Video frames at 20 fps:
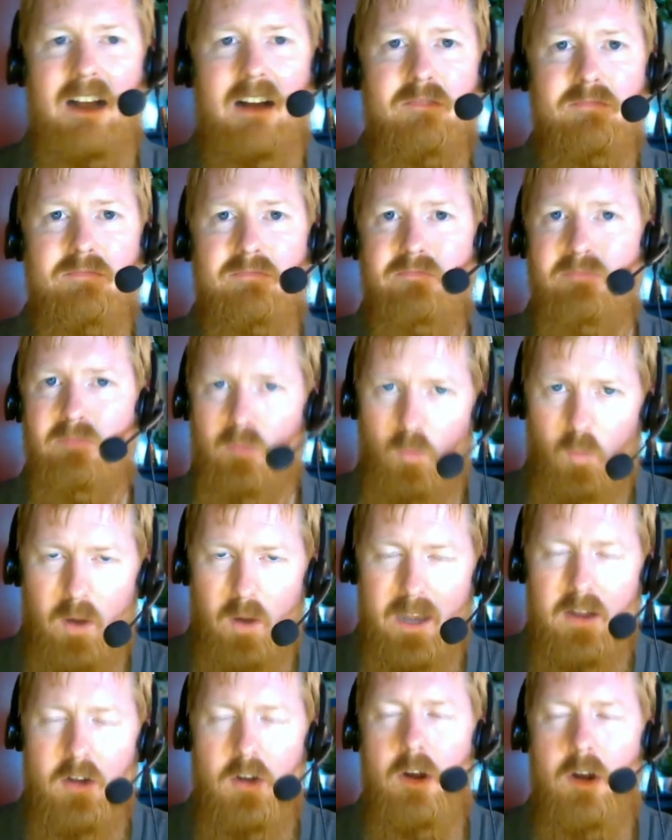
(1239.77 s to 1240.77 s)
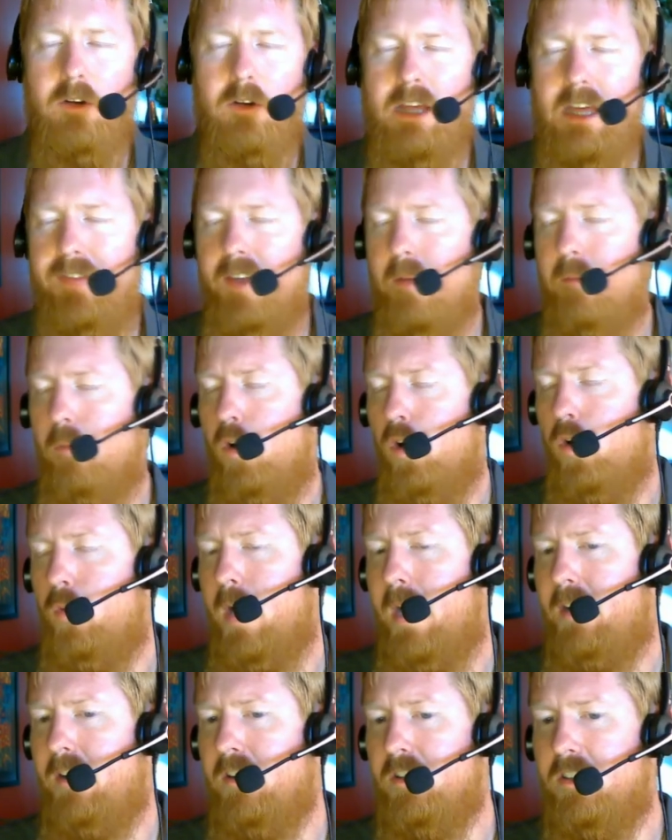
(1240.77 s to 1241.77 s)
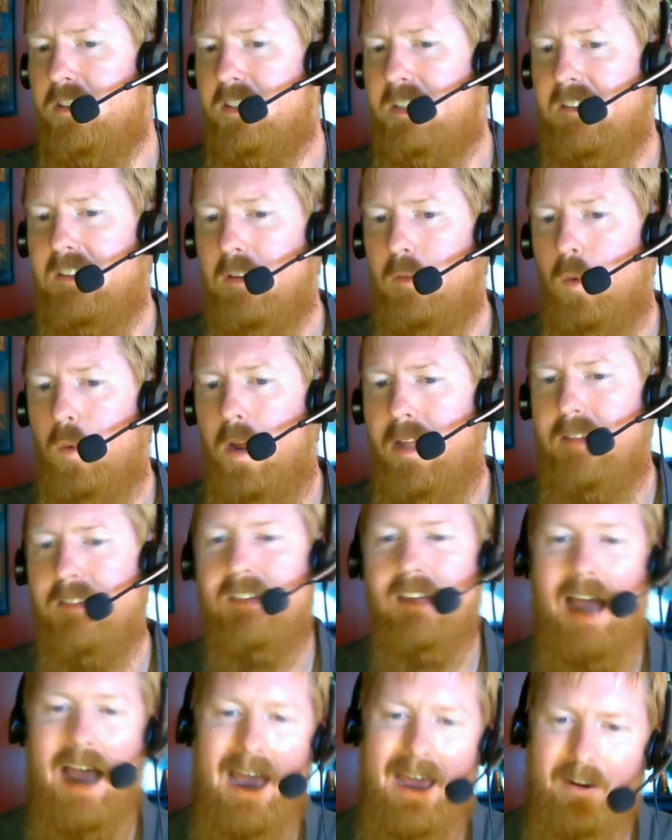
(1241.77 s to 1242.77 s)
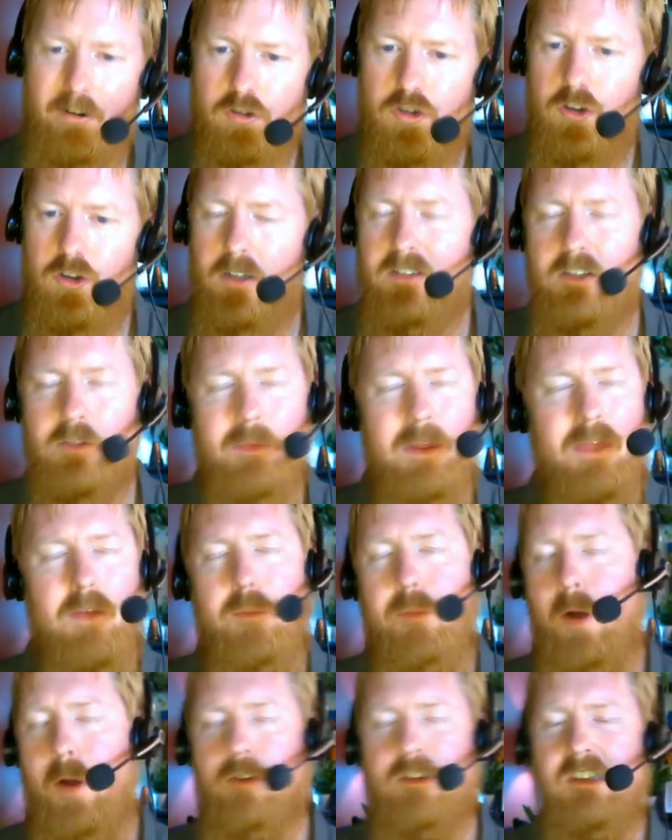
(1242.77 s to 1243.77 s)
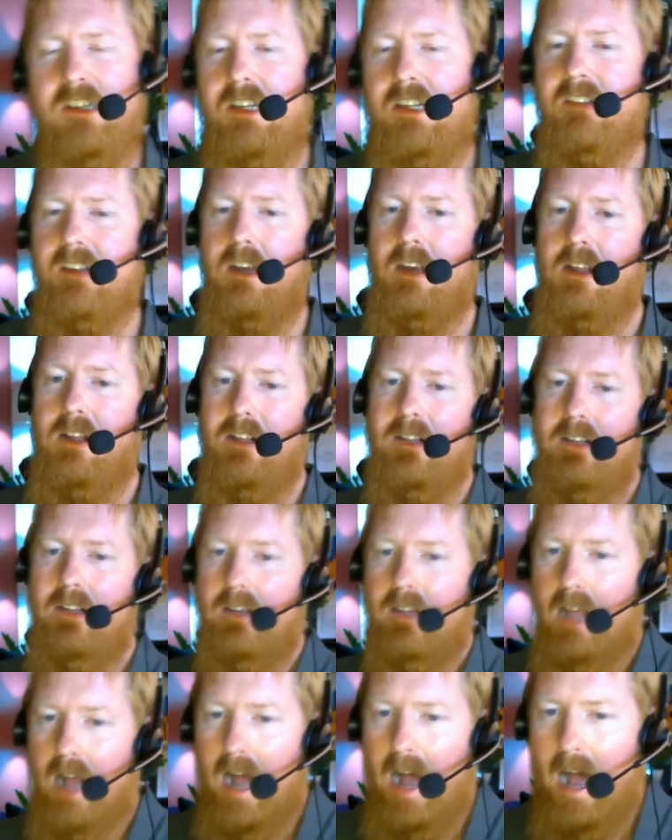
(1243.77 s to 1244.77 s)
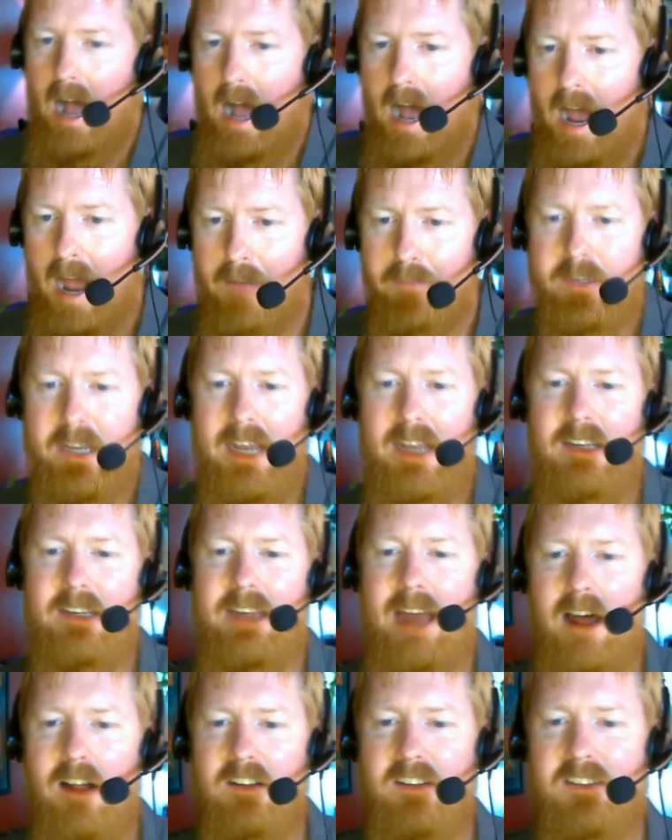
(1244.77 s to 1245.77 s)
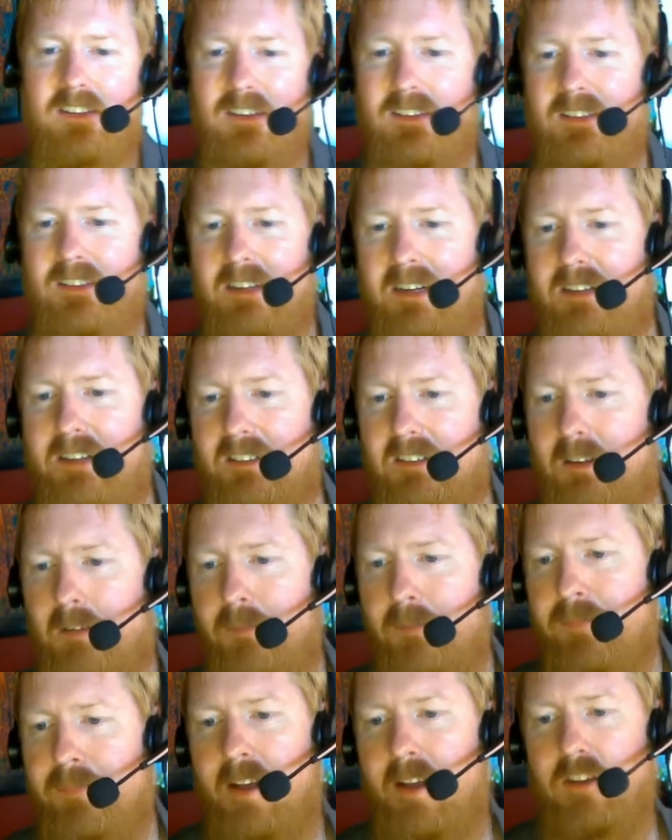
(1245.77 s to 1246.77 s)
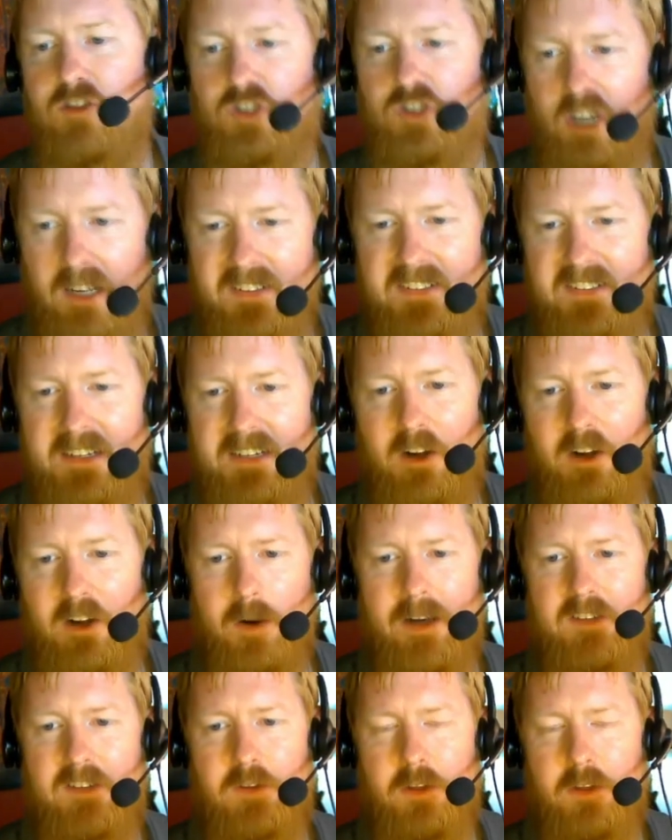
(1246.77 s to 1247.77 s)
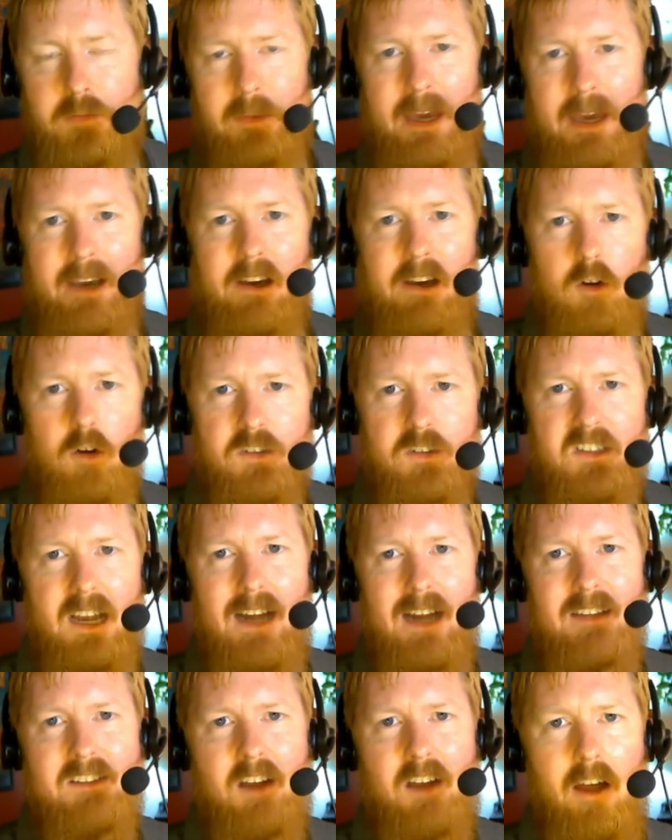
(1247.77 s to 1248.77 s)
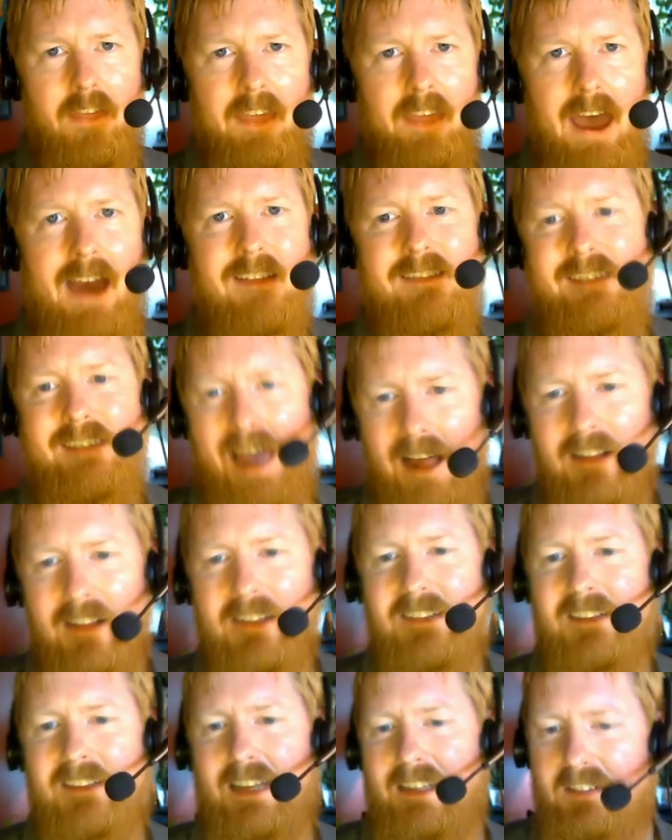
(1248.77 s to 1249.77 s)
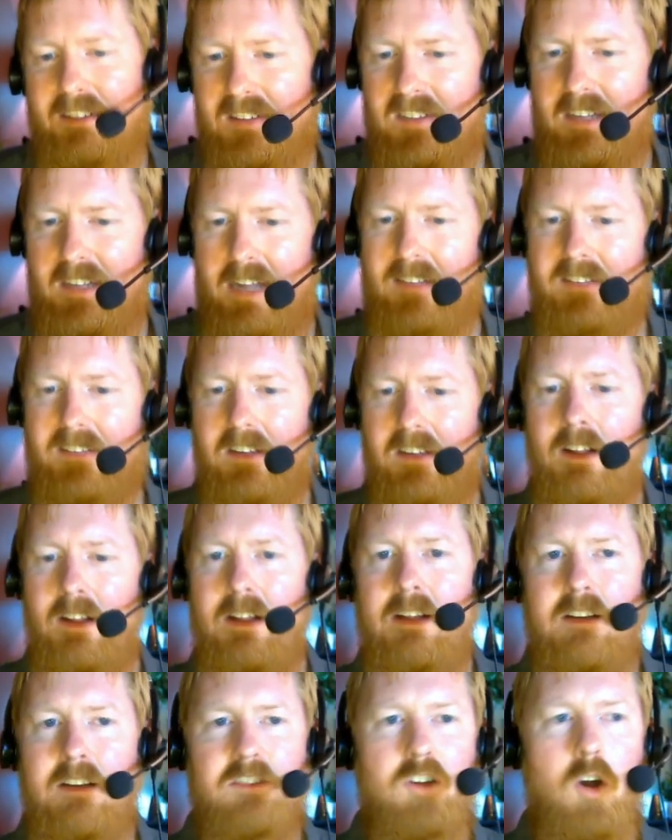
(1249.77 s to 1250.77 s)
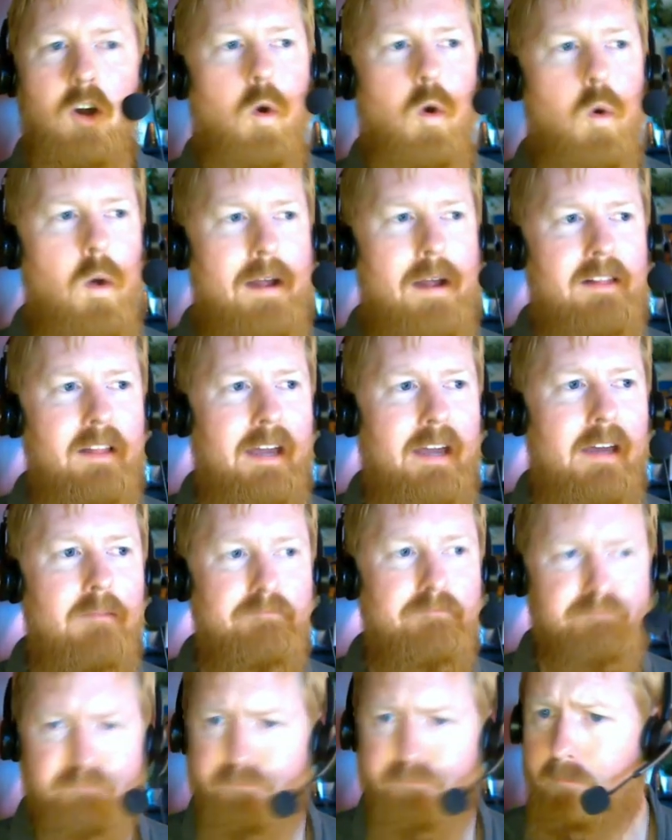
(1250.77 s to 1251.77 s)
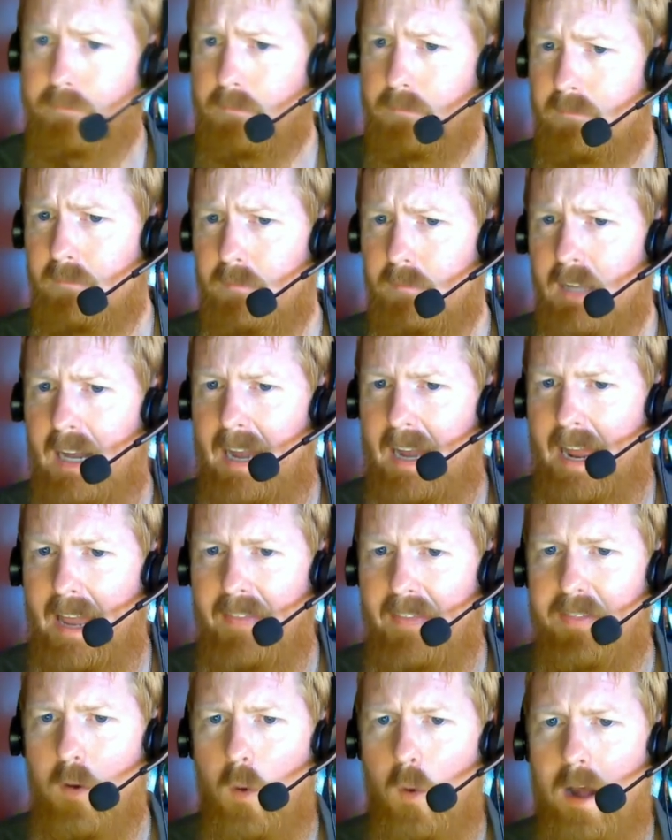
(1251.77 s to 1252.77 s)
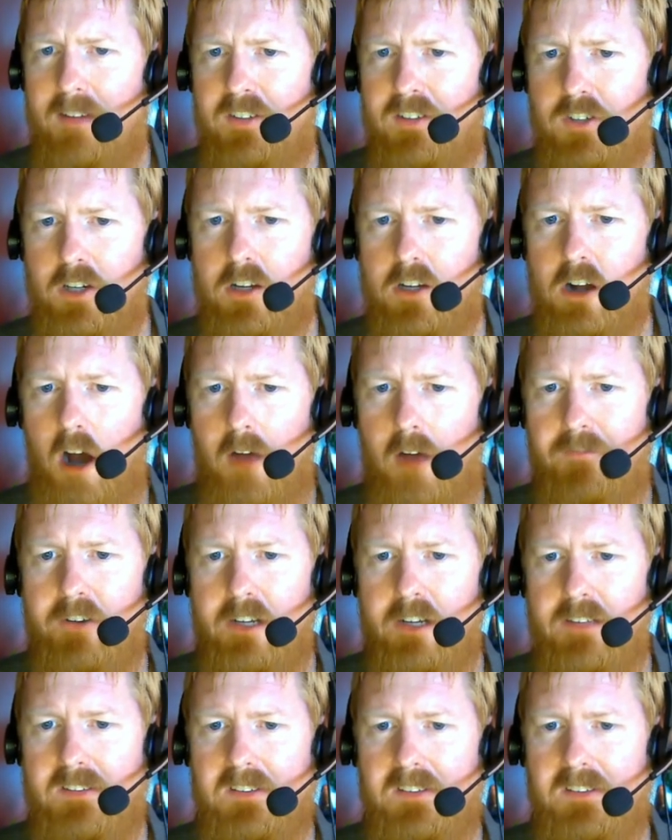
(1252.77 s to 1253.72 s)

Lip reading: We knew it would get them more regular season wins. I don't trust them in the postseason. I'm taking Dallas in 6. Justin agrees with me, co-signs on that. Dallas in 6. So quickly, in the Western Conference,